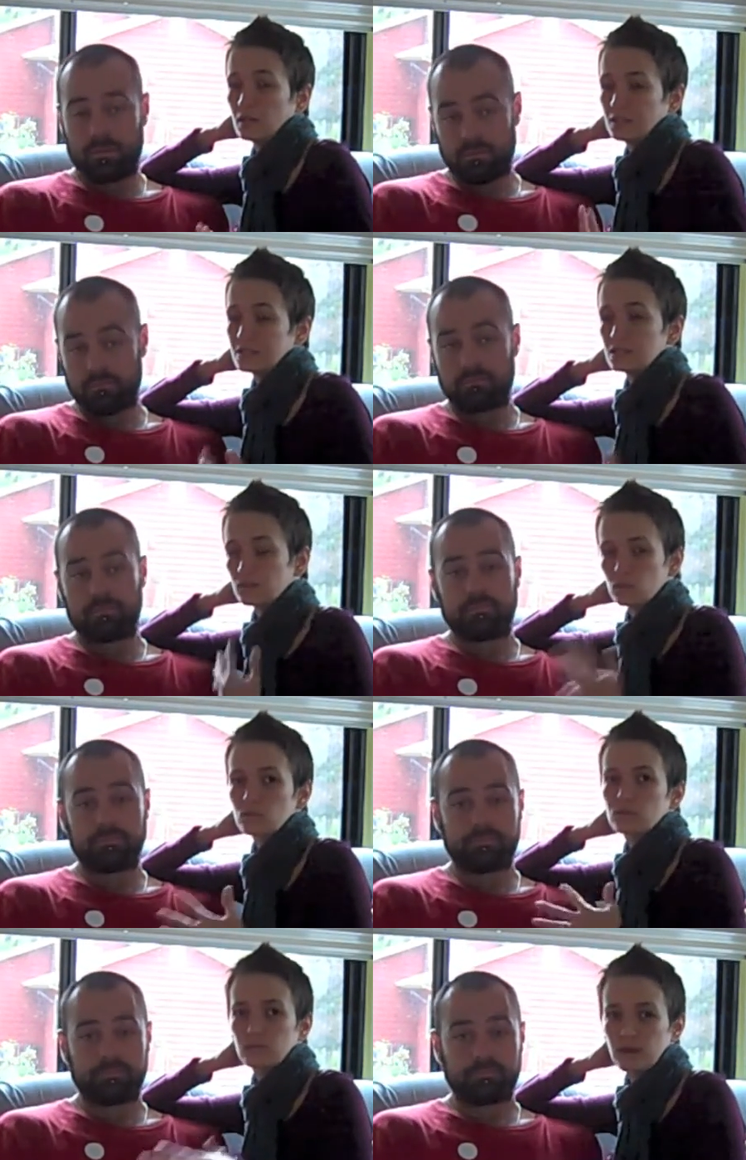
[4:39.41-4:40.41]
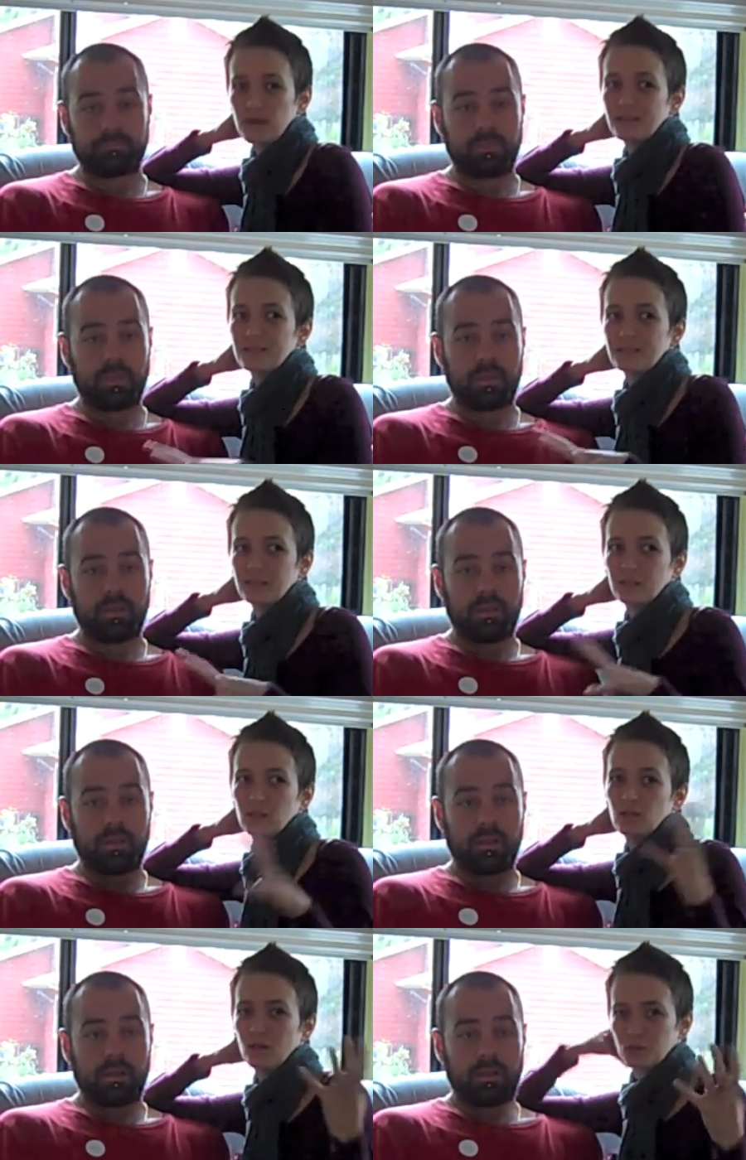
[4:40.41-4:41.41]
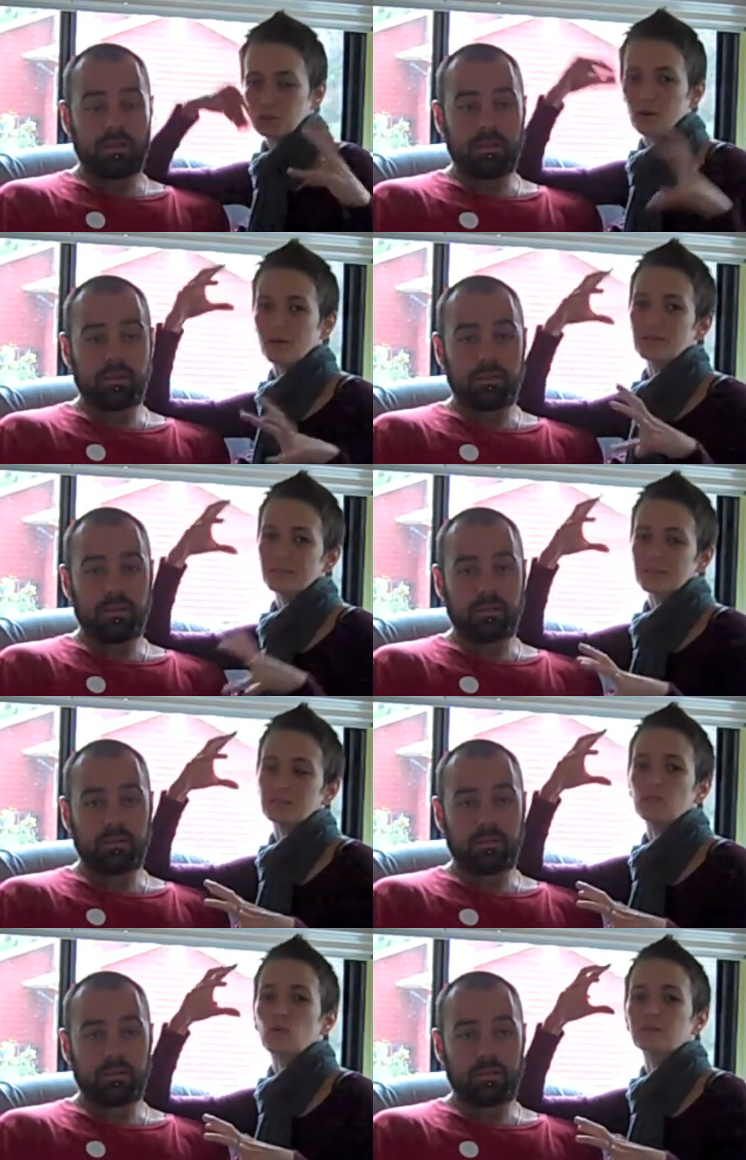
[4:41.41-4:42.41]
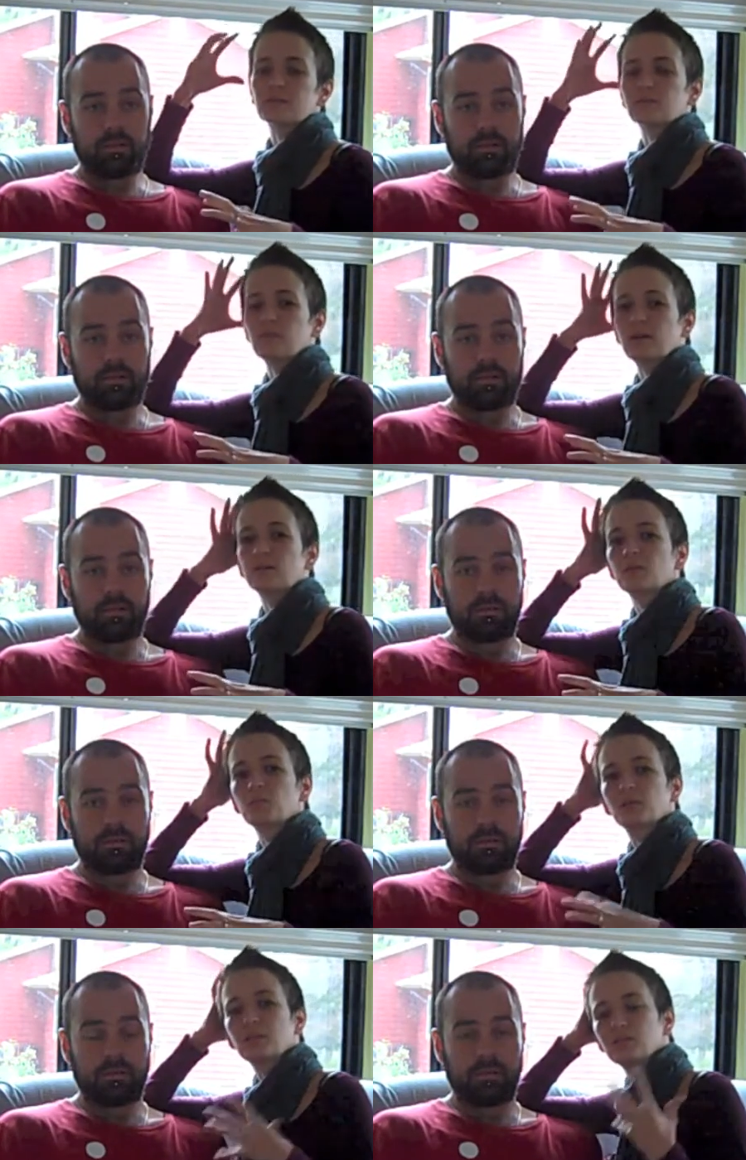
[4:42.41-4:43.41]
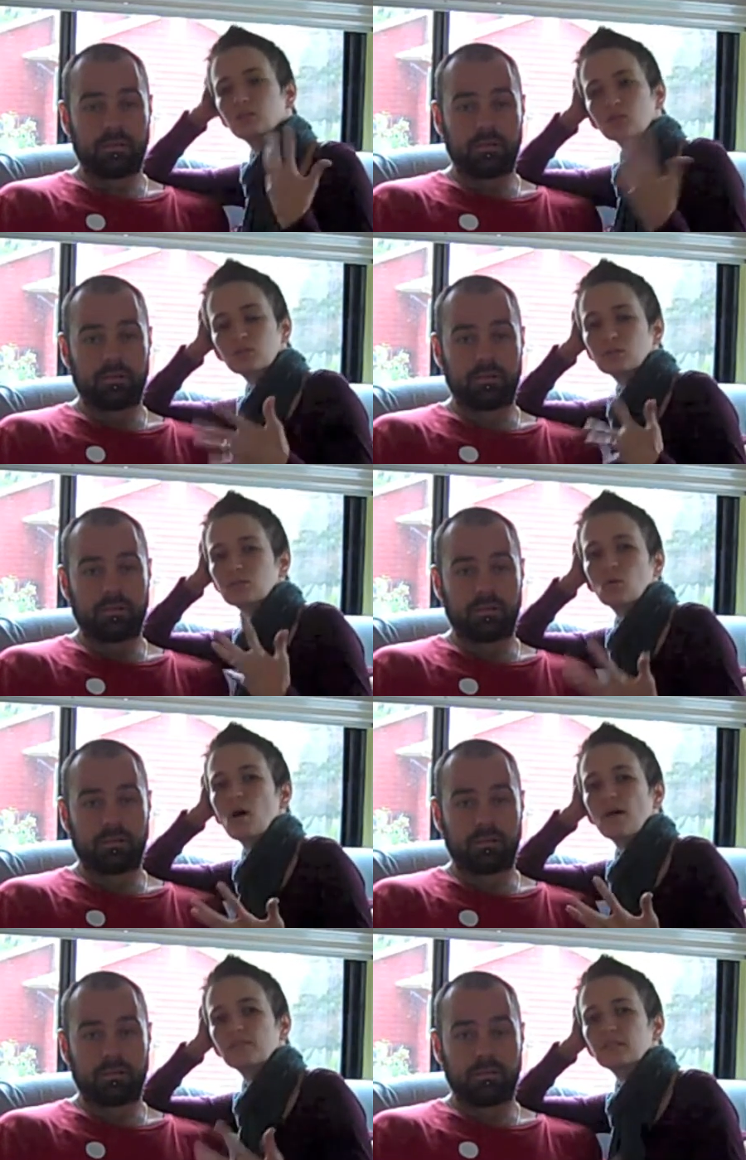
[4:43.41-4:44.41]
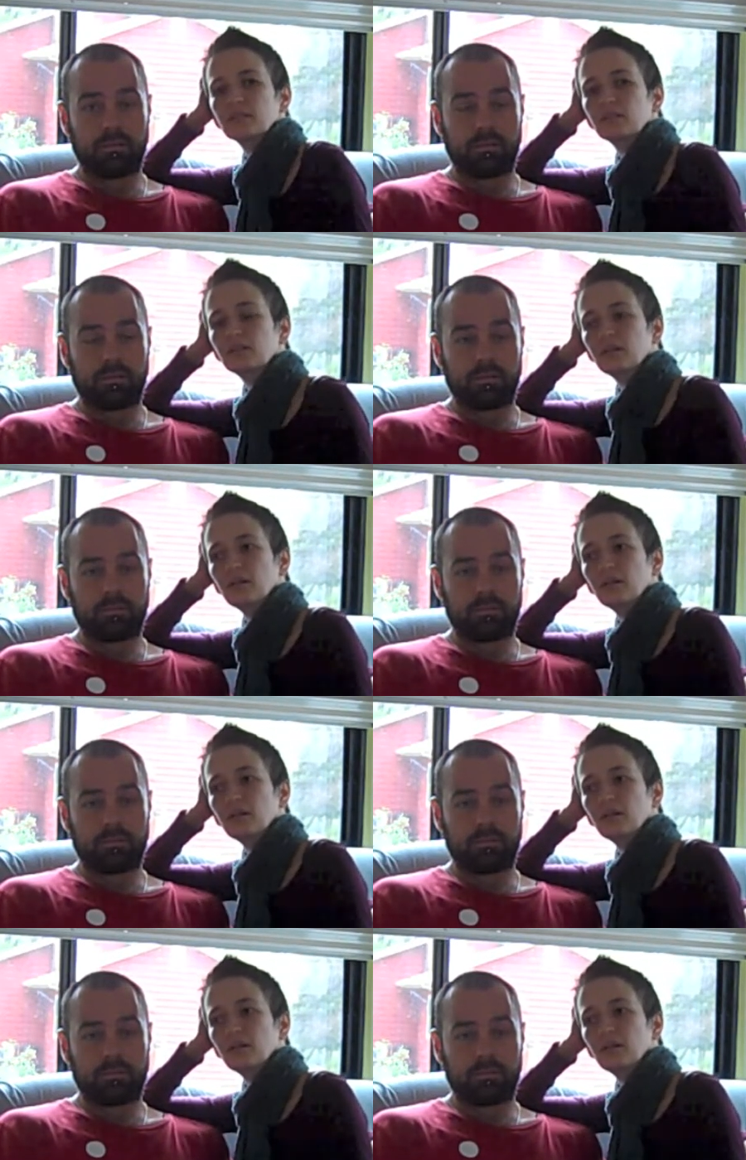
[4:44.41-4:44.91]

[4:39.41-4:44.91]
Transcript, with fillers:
Speaker 1: It's difficult to find in the large quantities that he wants to find it, but he searches so often